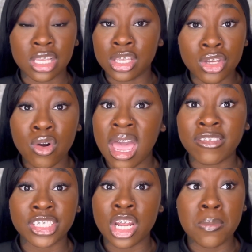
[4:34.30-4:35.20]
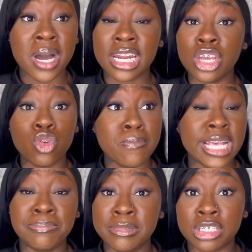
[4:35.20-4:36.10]
You don't have Chanel money. You
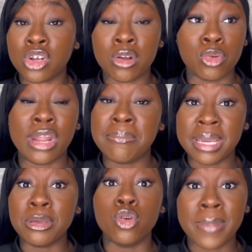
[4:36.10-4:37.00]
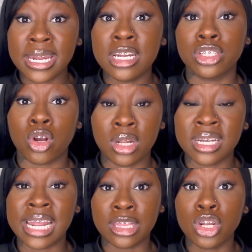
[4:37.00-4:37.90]
may start. You may You may need to start
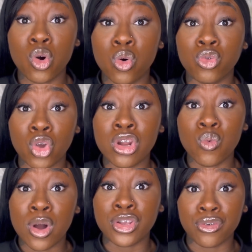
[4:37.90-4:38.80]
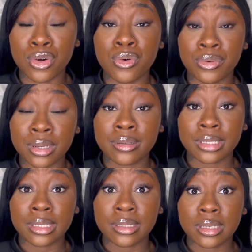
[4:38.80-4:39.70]
looking at the local 31 year old
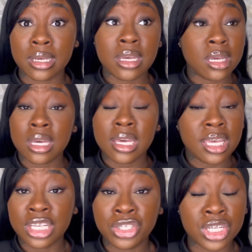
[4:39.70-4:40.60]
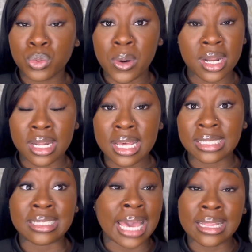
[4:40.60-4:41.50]
it's just what it
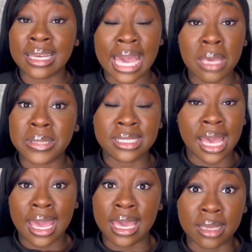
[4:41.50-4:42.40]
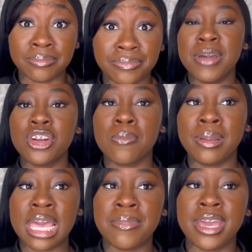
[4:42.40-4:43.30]
is. the game is game. Men are
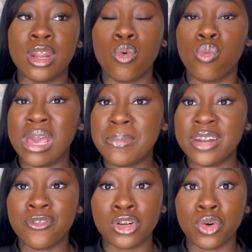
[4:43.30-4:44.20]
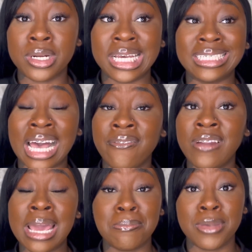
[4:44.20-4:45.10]
blaming women for doing this. I feel
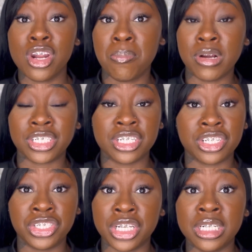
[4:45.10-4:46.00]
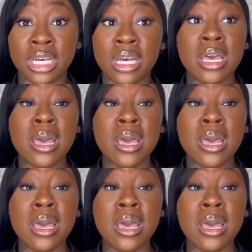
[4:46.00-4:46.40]
like men are pushing this agenda.